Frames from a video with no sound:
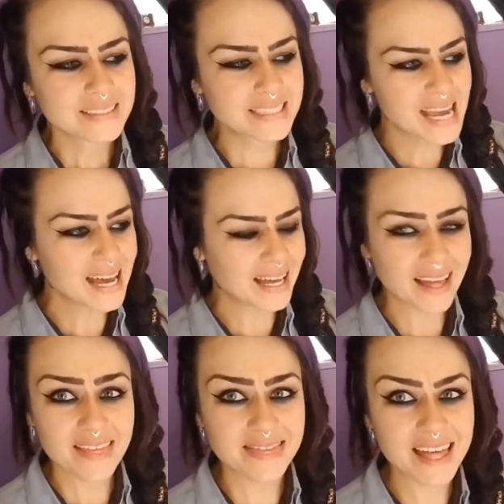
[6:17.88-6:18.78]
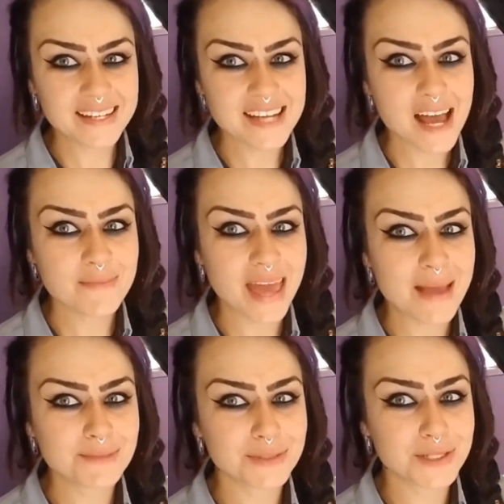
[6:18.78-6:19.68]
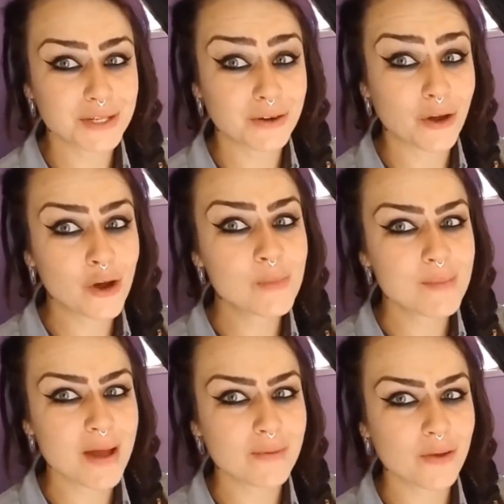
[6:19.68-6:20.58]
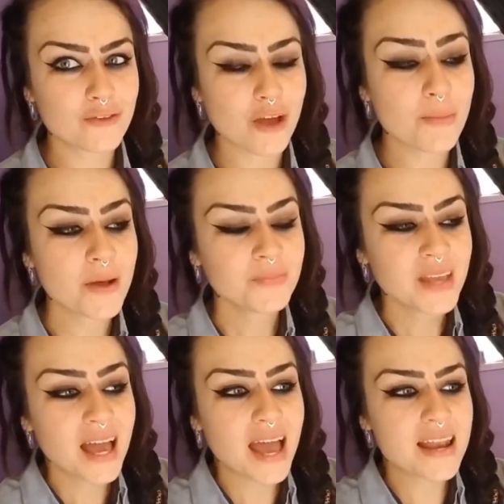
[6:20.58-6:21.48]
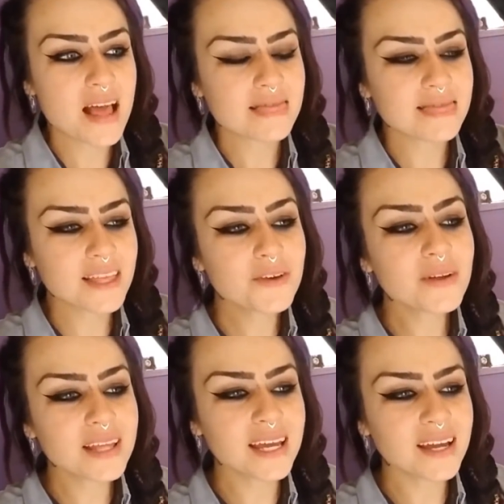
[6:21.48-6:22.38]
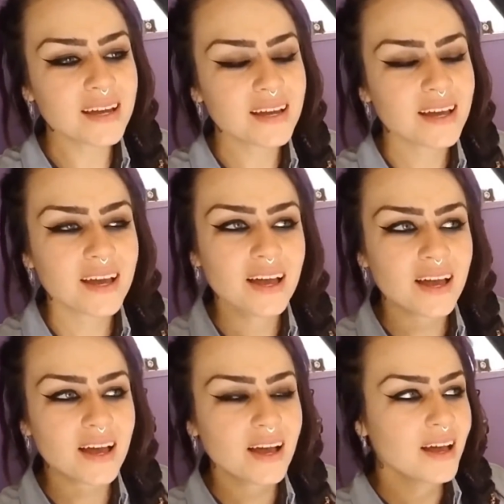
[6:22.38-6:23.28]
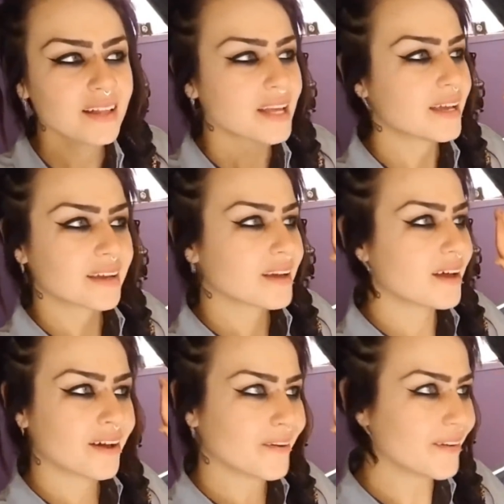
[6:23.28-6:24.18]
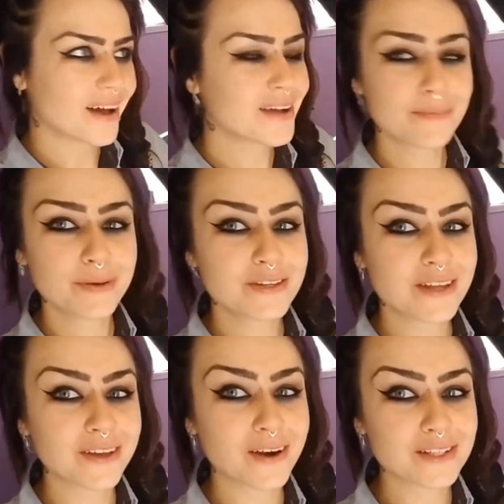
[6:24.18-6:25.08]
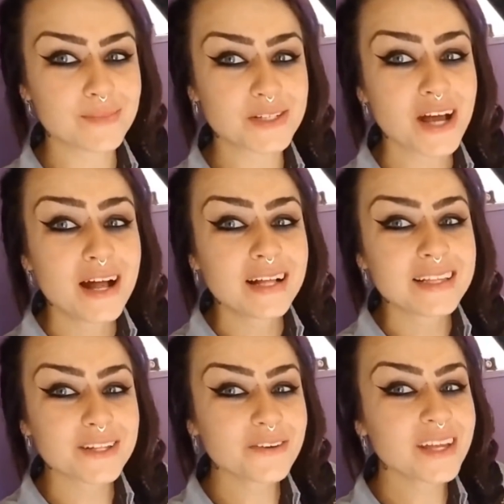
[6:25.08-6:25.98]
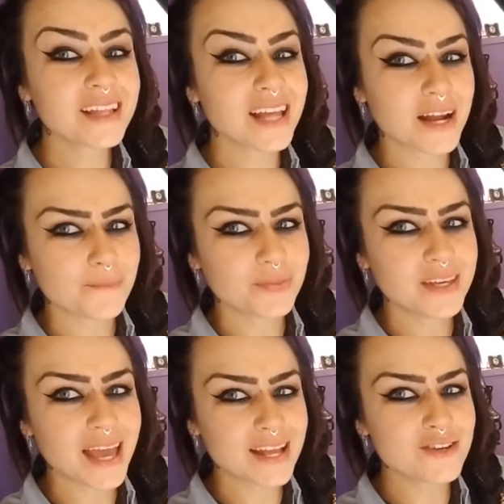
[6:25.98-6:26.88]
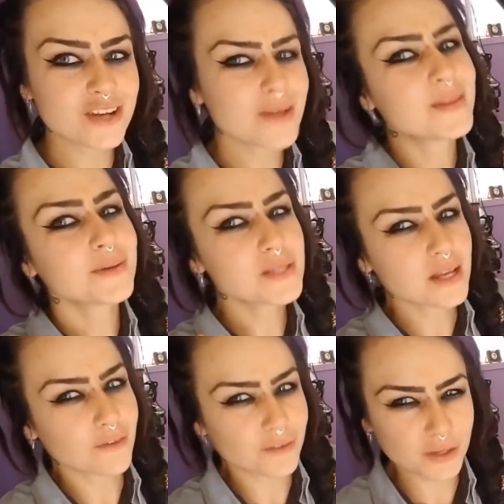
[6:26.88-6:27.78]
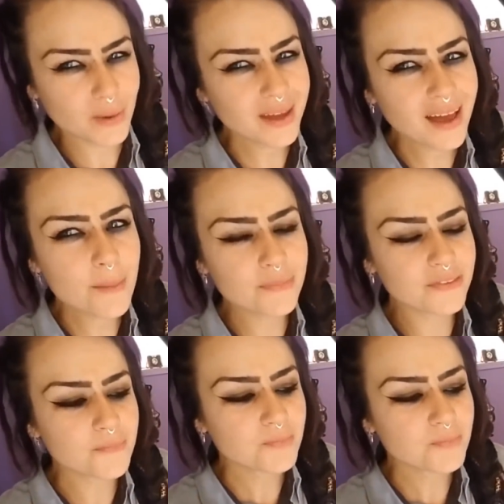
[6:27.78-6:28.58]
Yeah, then time came to return home on my road trip, and literally, like, I appreciate the car so much. Literally, like, the engine, I mean, there was like a few hiccups,